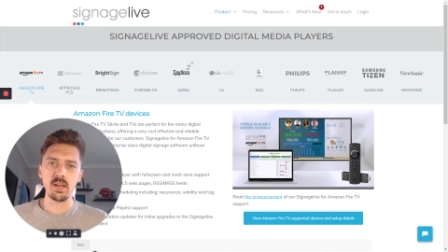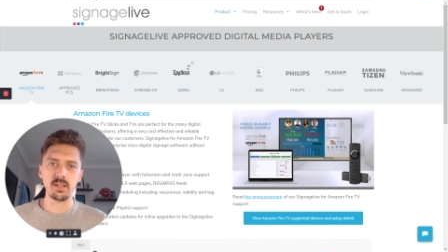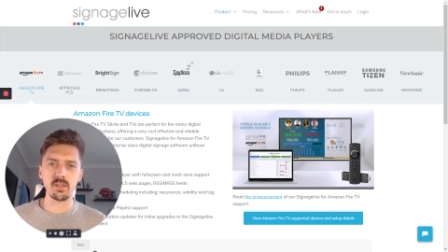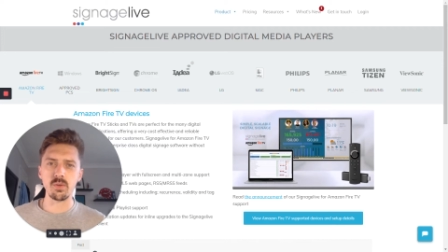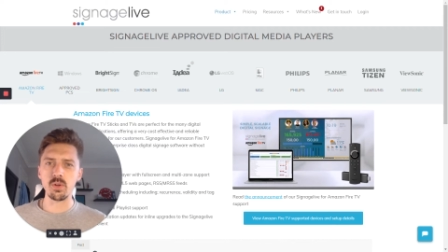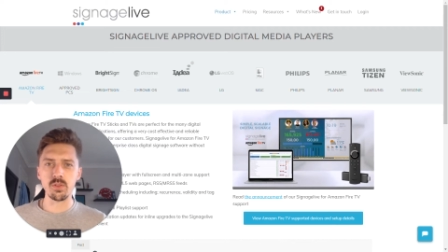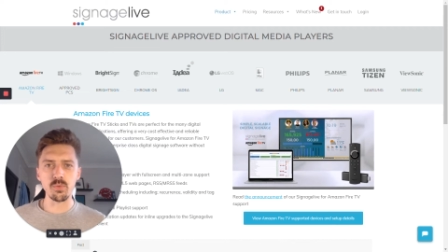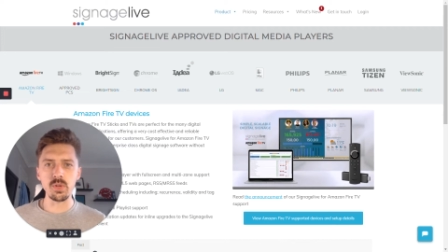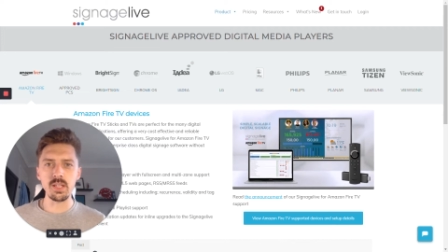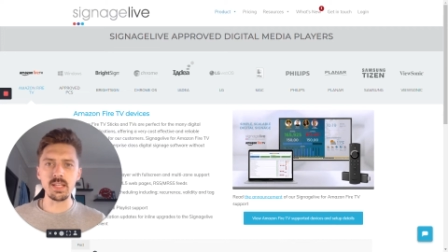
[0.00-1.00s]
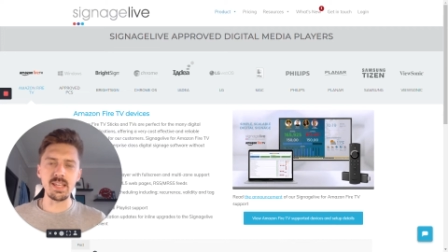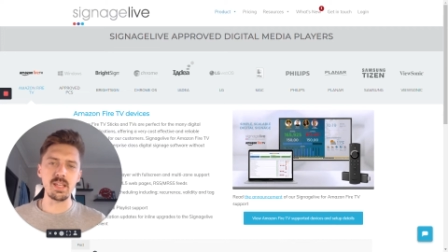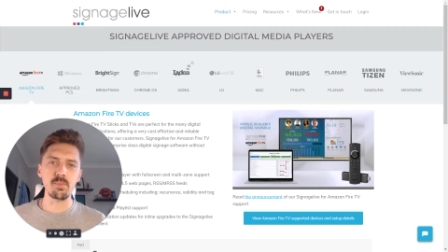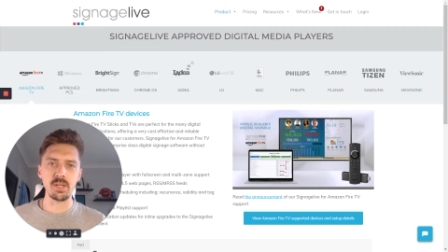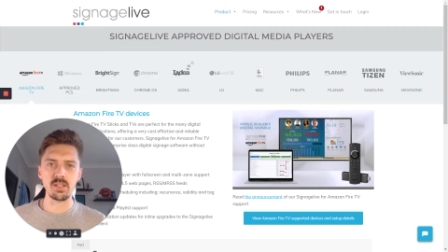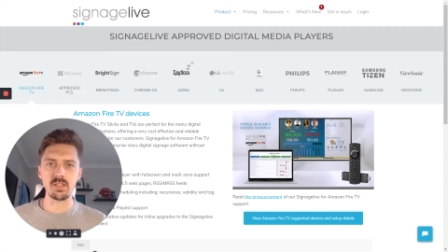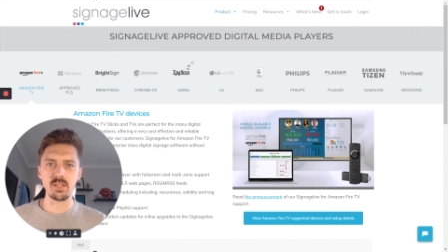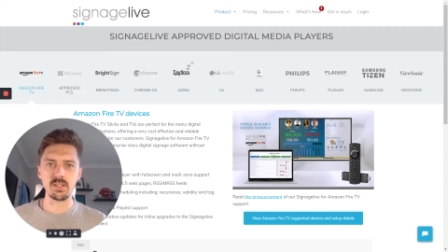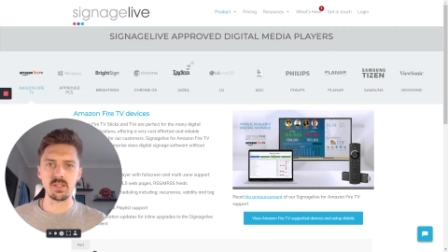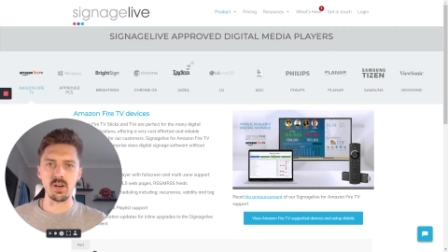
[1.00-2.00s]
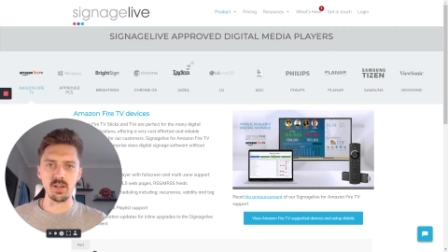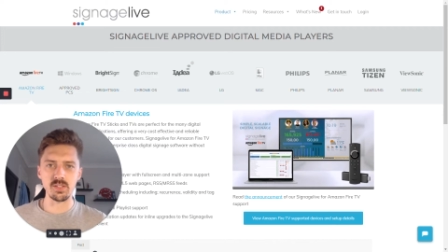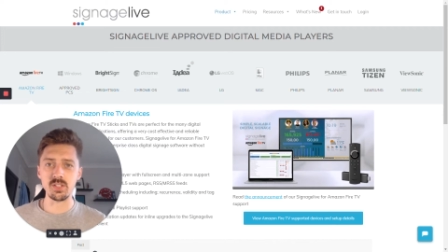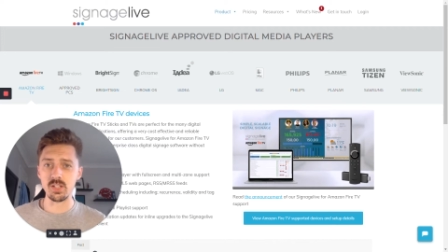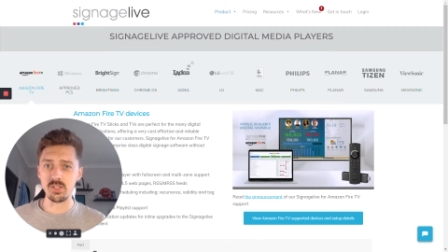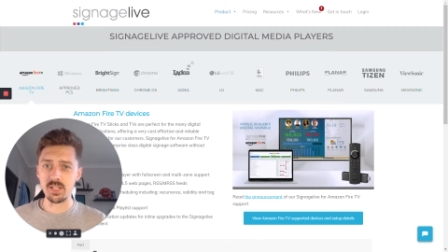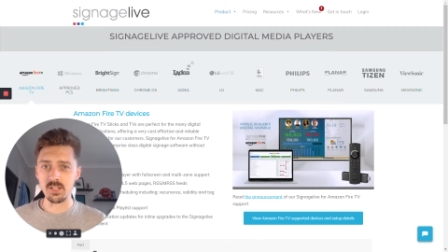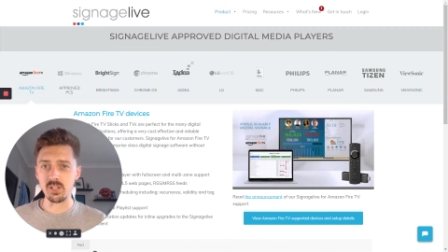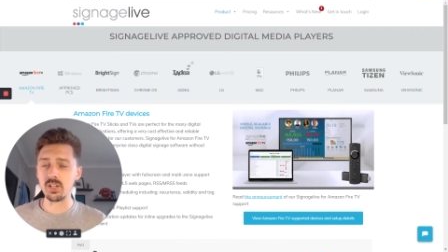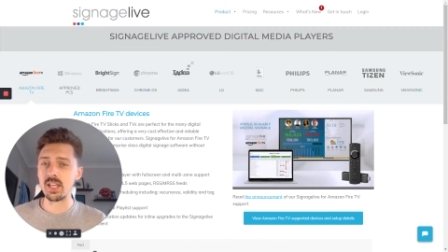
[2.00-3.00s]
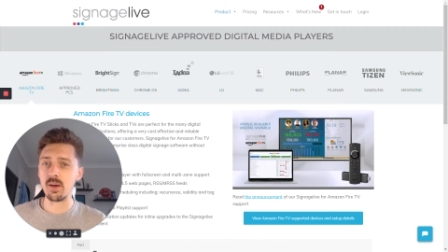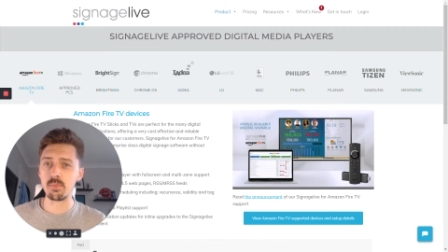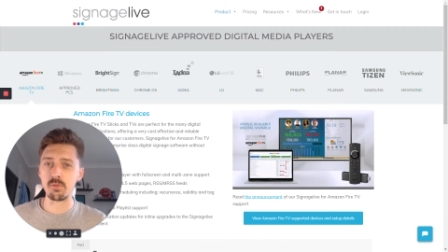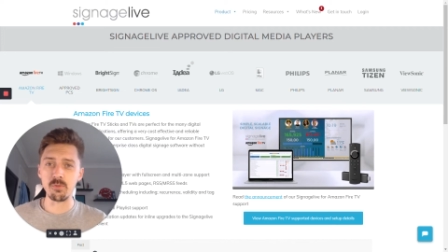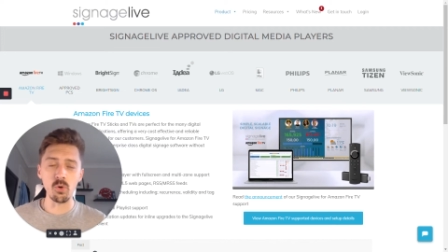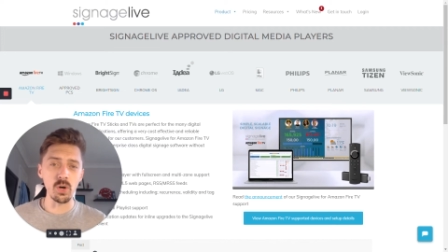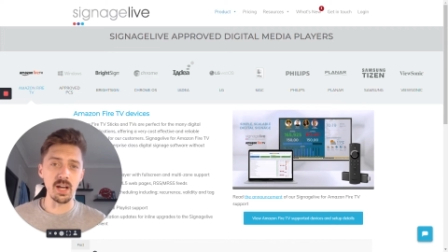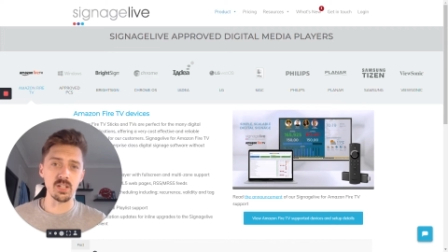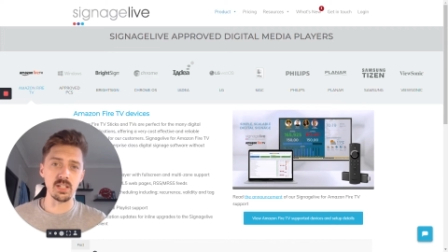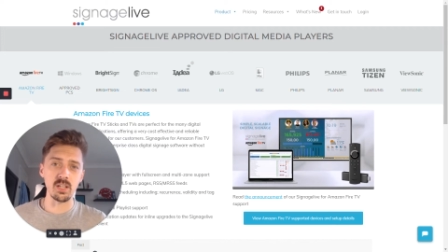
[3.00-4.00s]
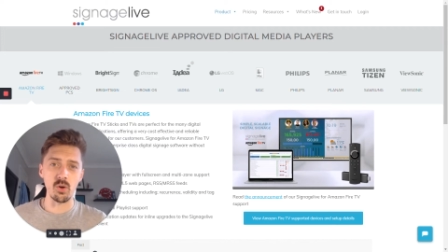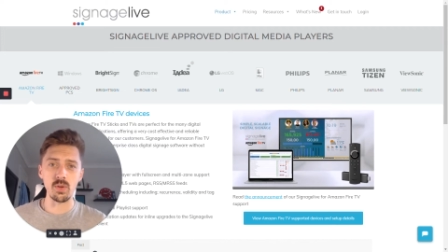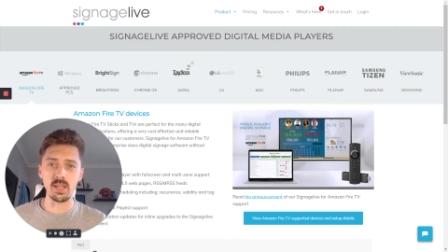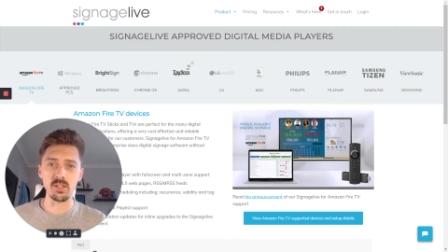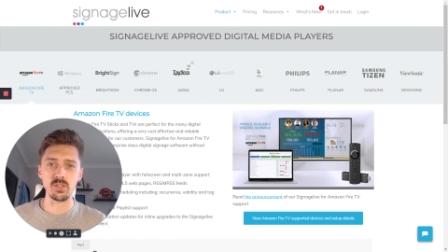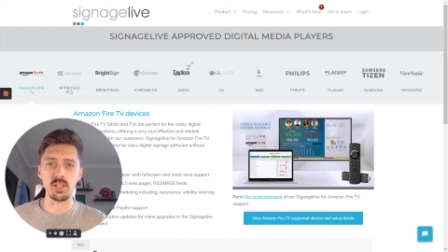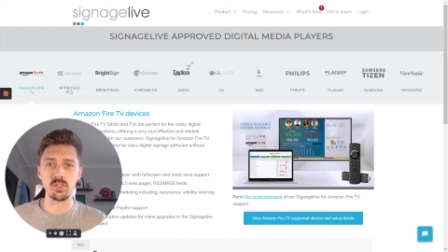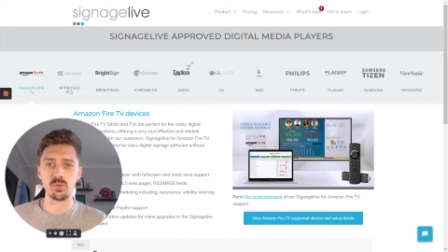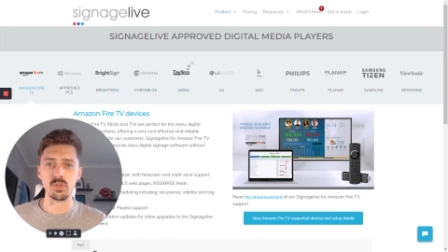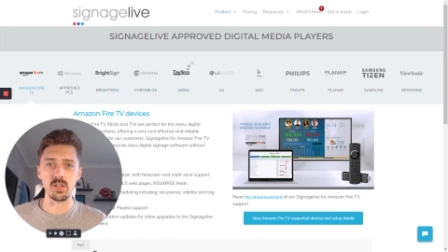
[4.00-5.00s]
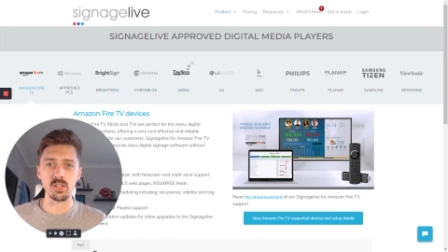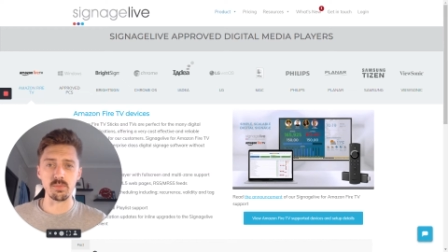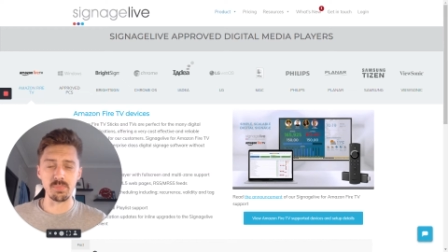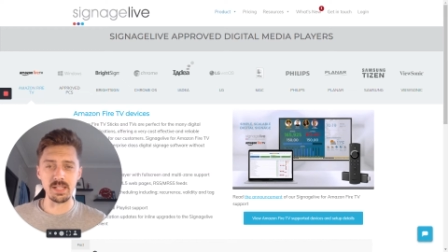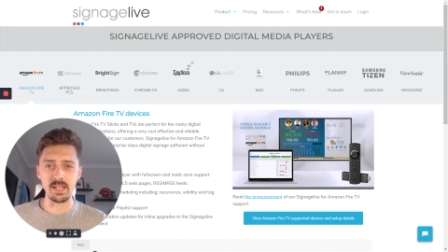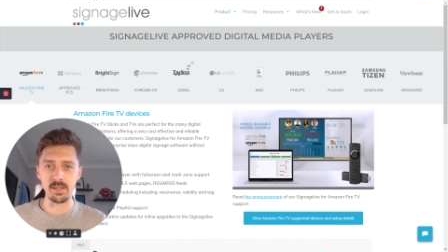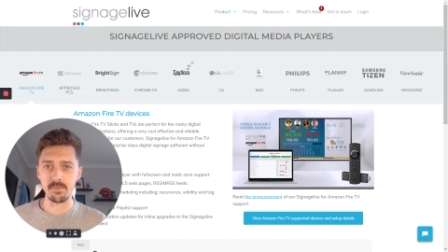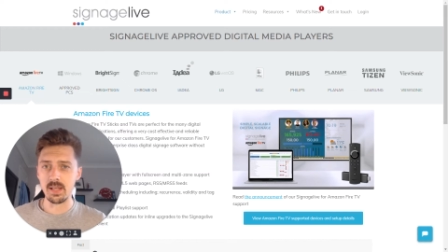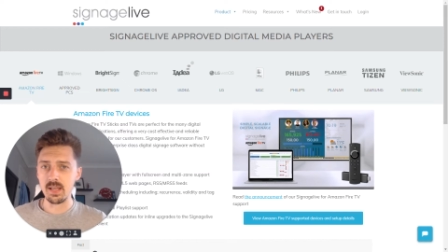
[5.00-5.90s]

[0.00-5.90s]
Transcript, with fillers: Now there are three key pieces that I suggest you need to look at before actually going into digital signage completely.